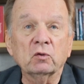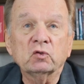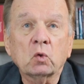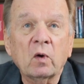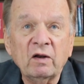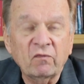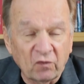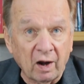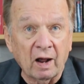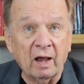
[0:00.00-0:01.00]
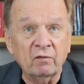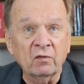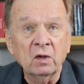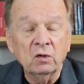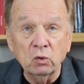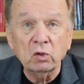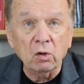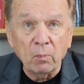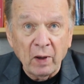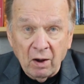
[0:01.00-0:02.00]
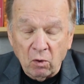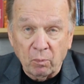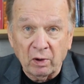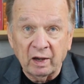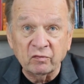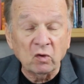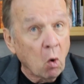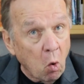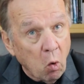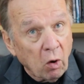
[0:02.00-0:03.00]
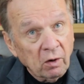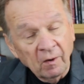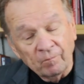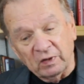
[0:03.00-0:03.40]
those twenty-five nuclear power plants or